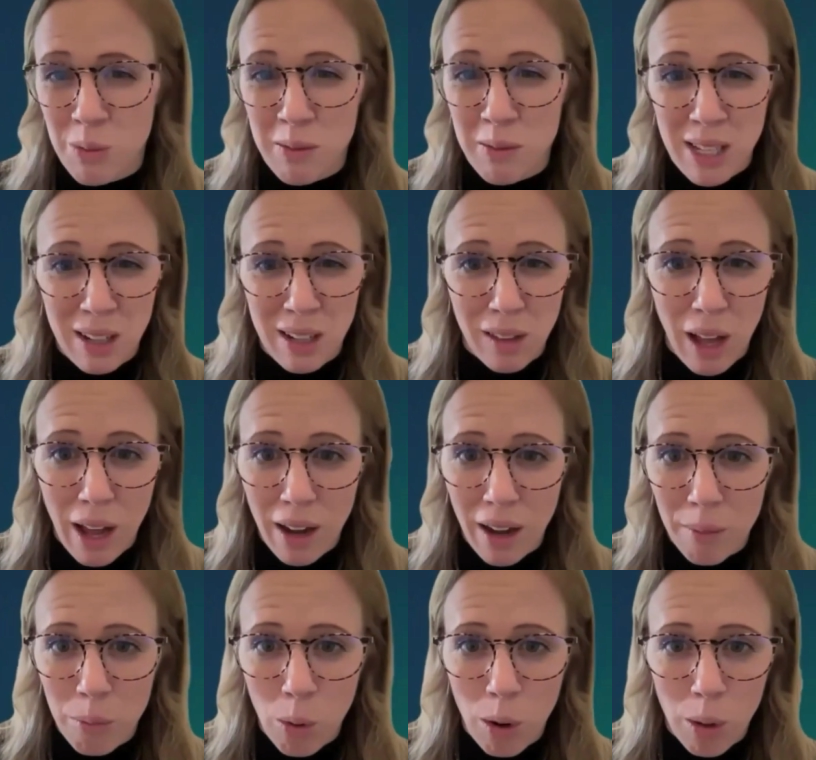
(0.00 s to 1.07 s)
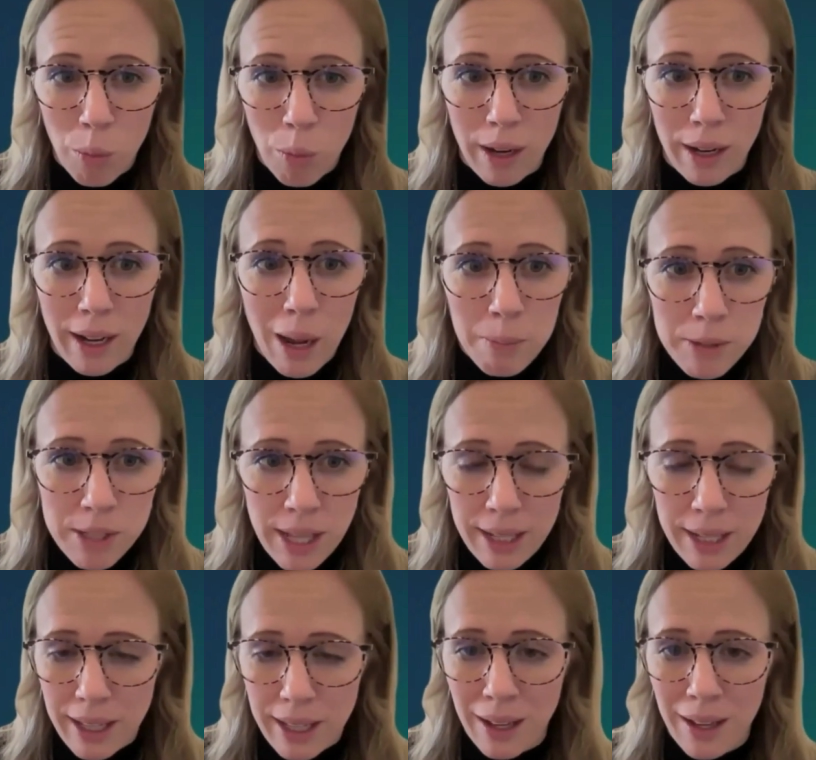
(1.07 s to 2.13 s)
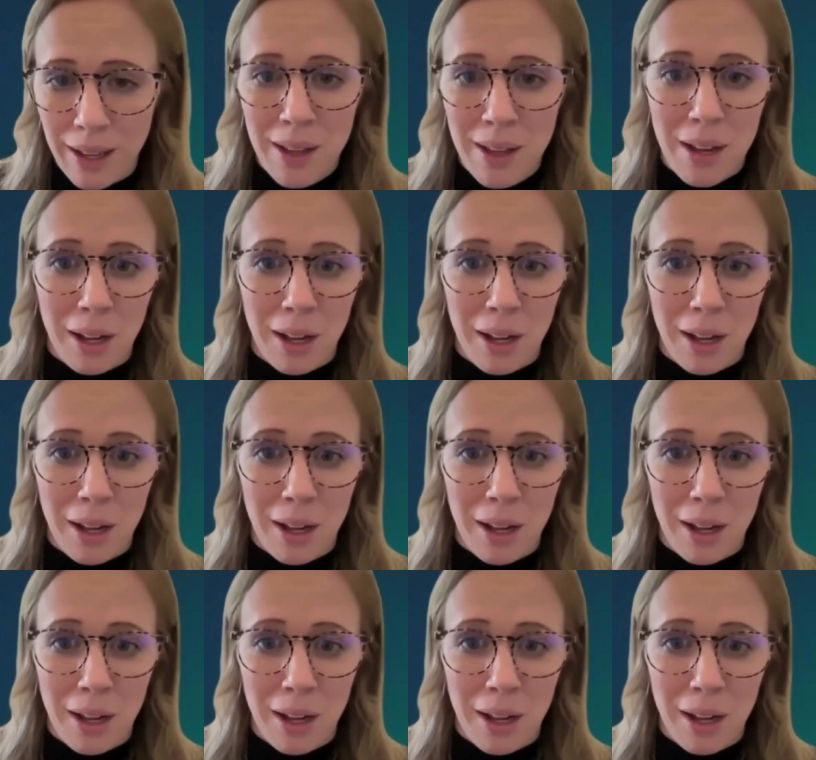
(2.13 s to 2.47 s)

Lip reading: We've seen a lot more work in upcycling,